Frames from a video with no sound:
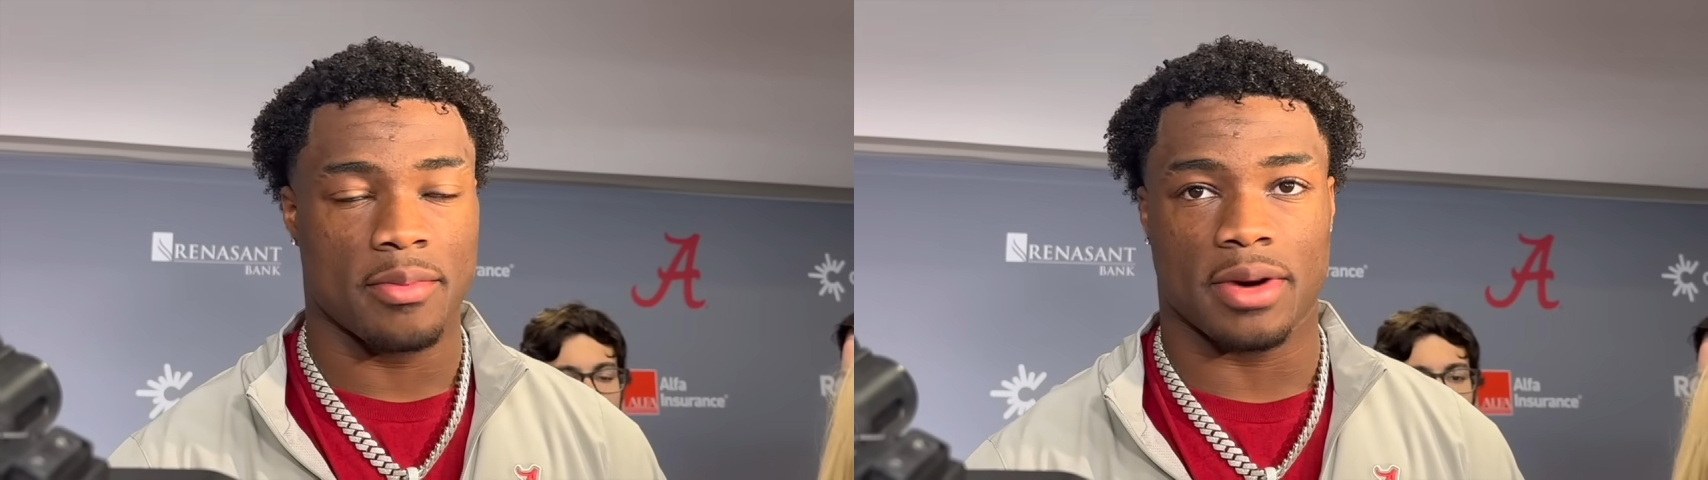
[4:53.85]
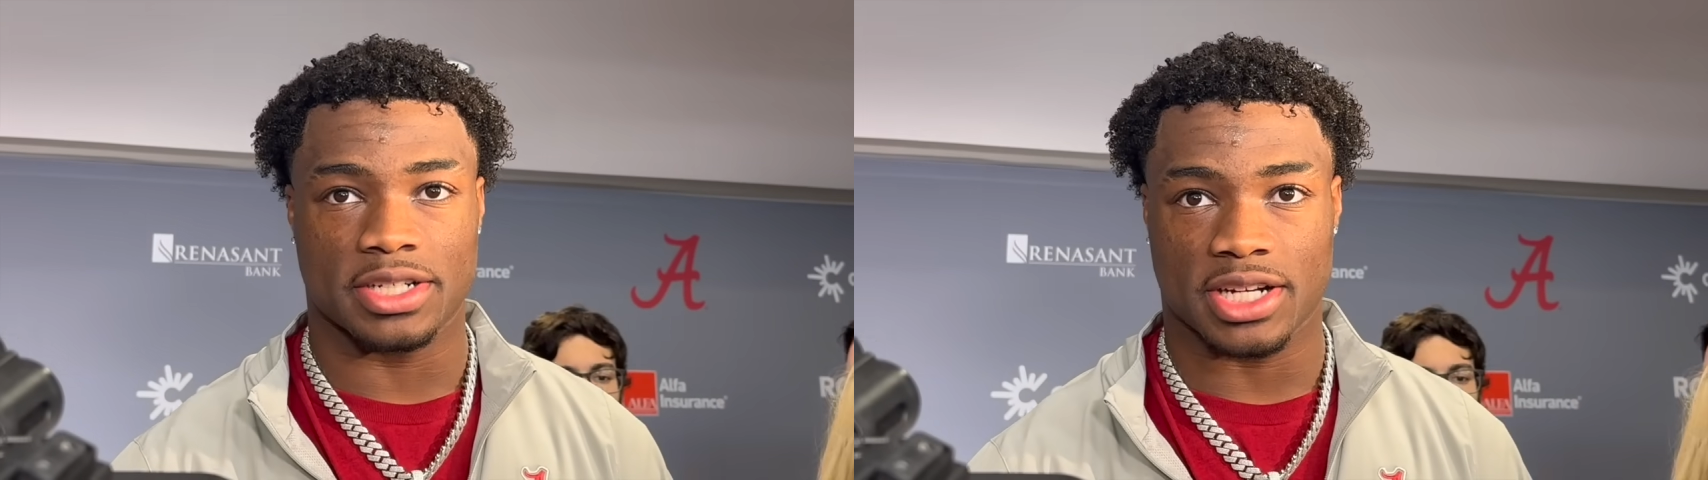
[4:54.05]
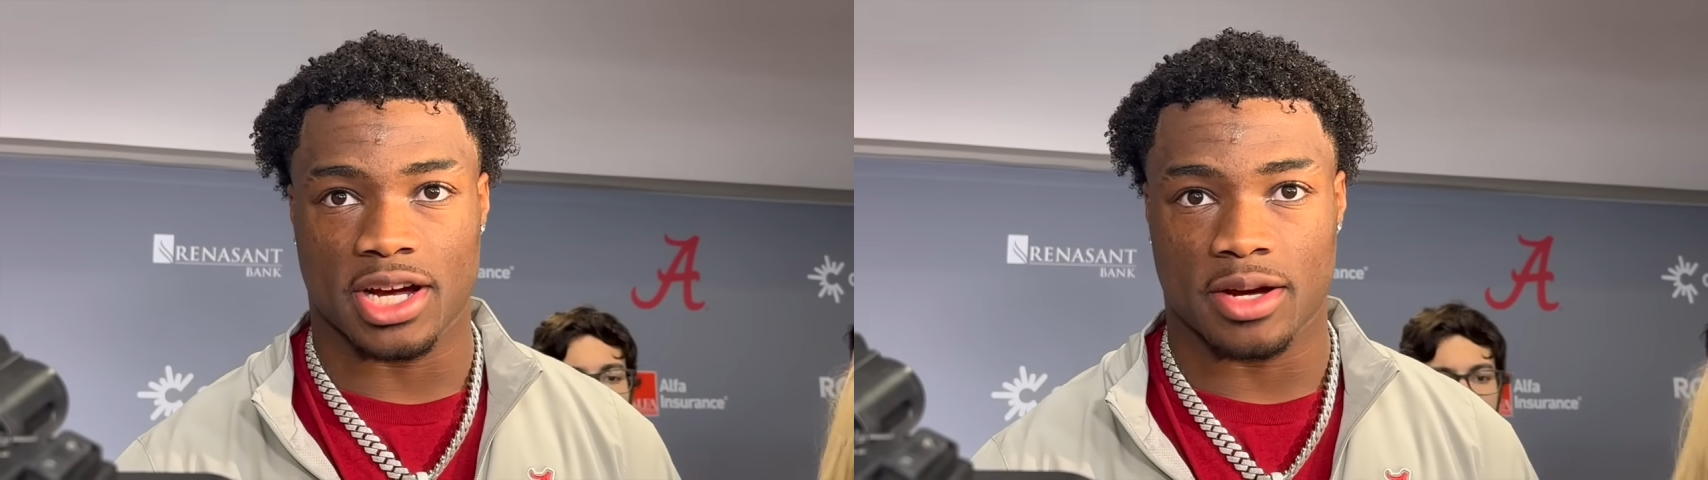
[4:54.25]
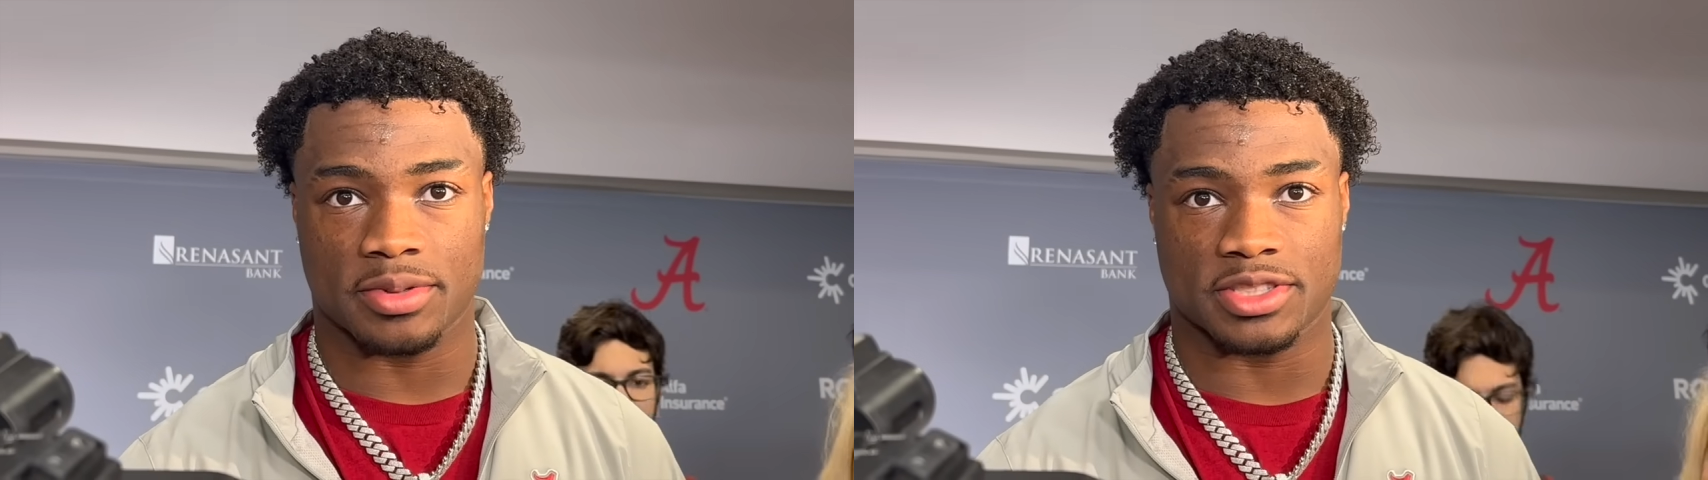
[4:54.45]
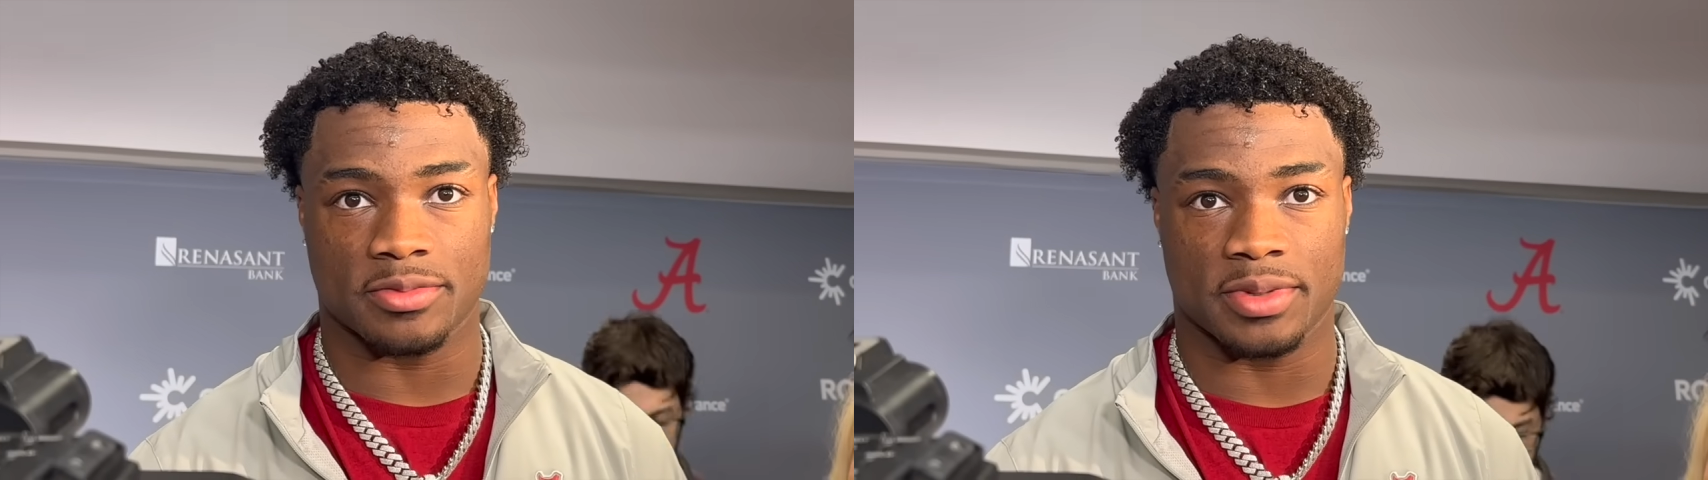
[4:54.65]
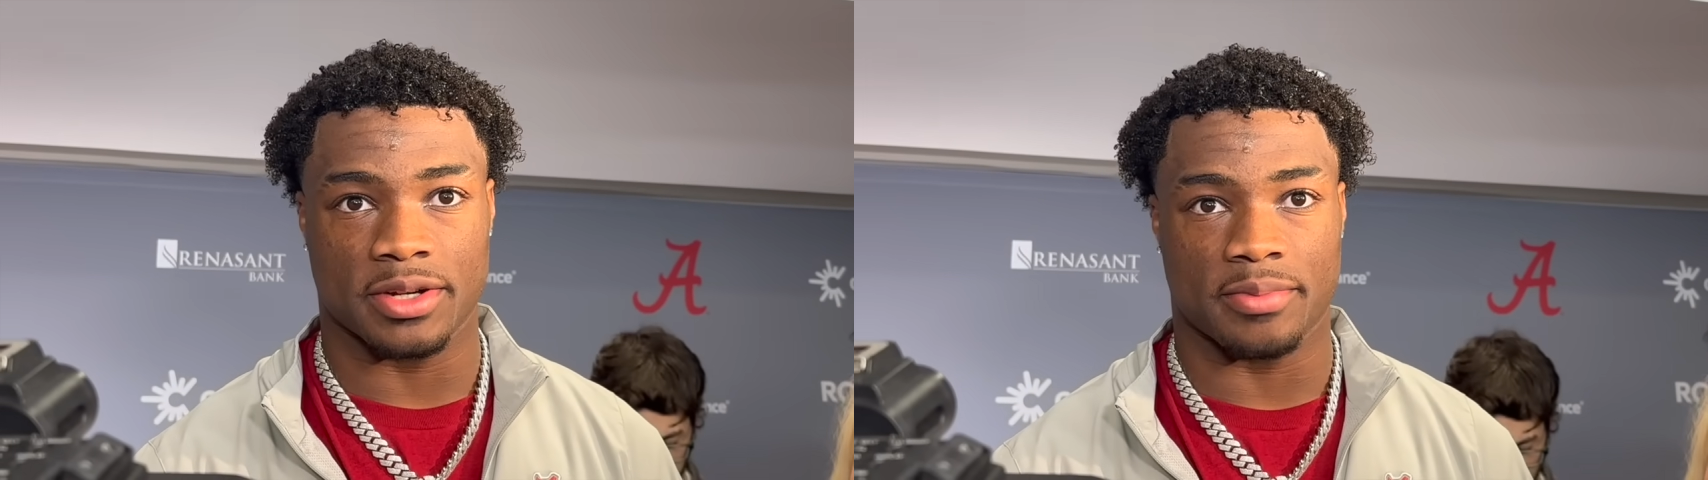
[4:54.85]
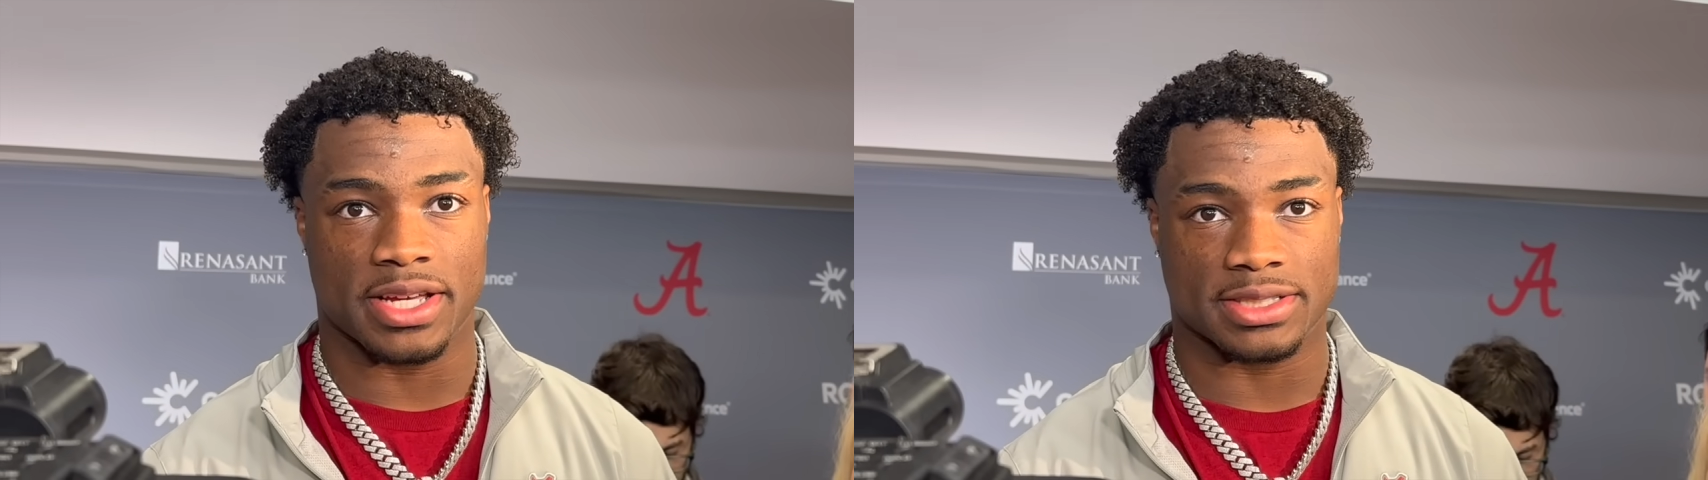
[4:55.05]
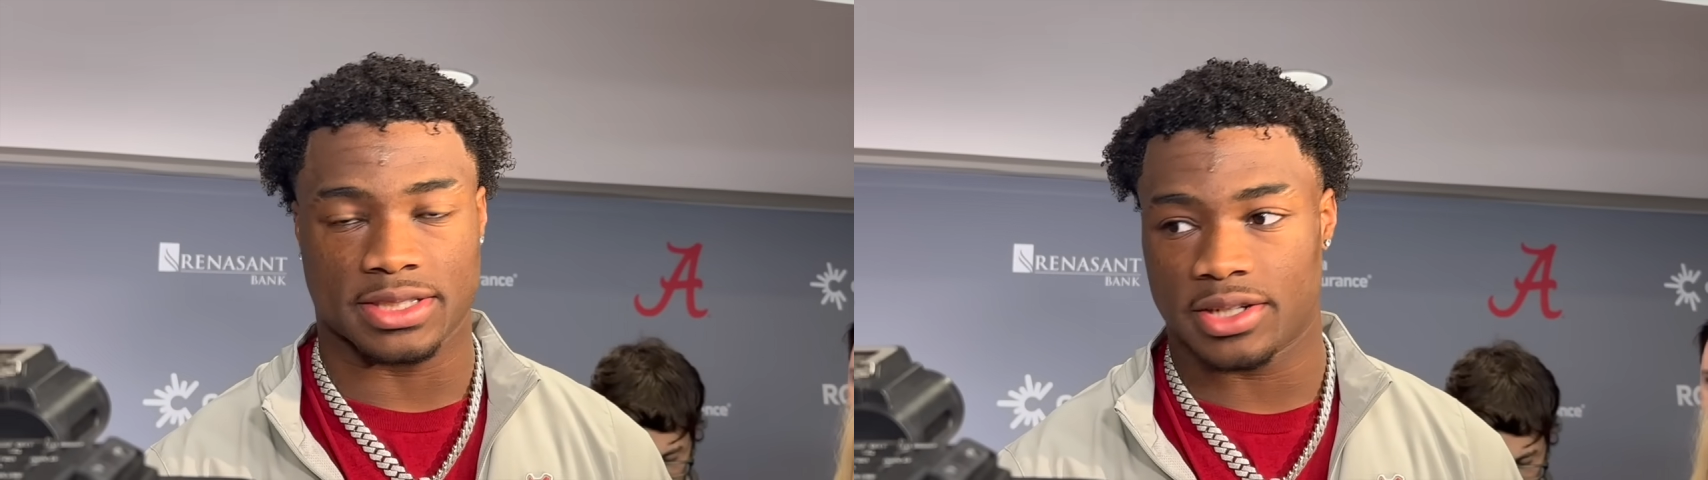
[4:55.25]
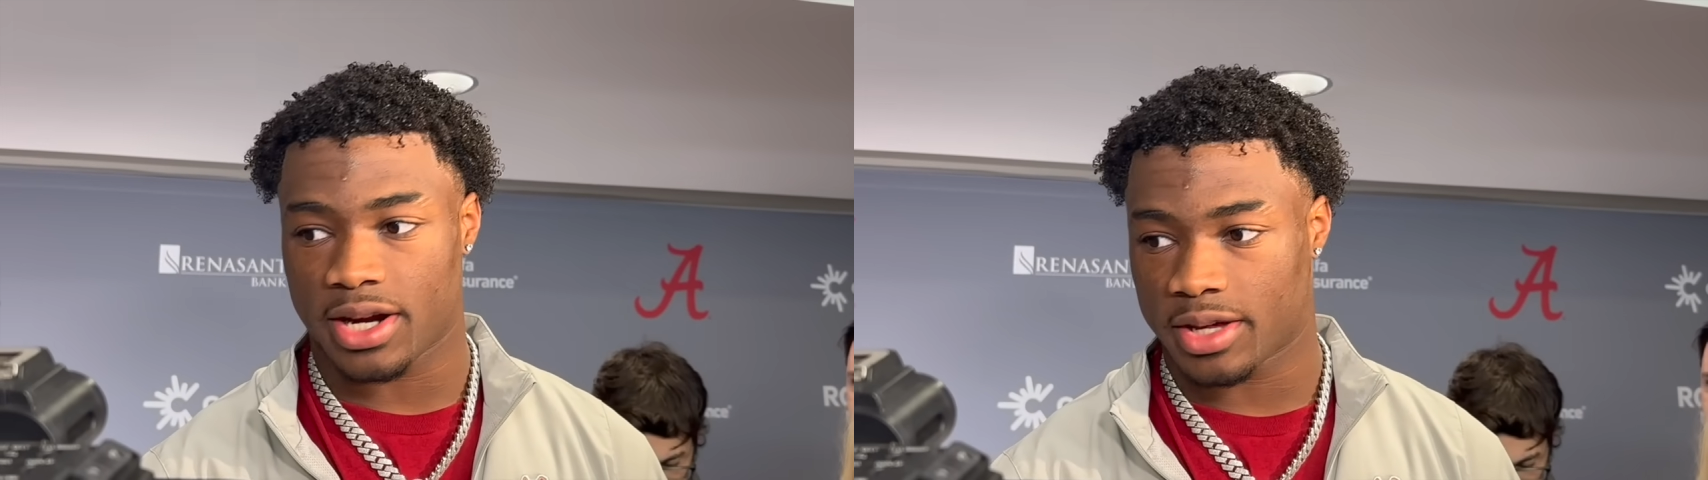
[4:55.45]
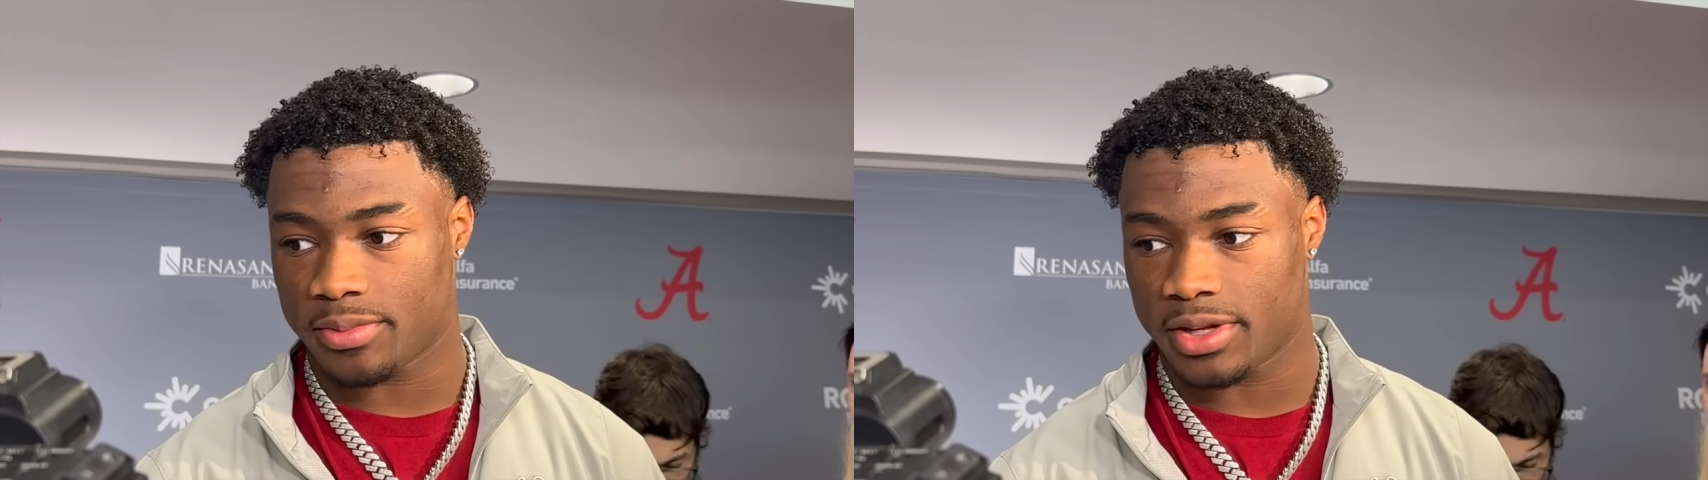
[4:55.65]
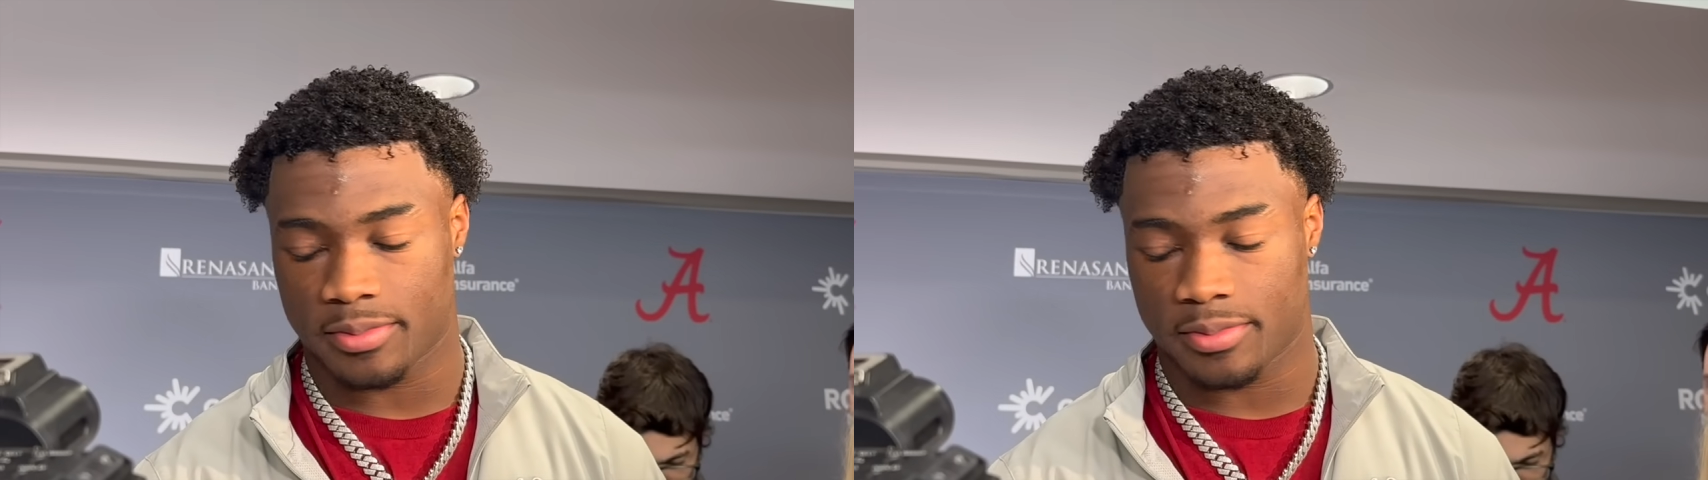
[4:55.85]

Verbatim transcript: My job is to be the best leader I can be,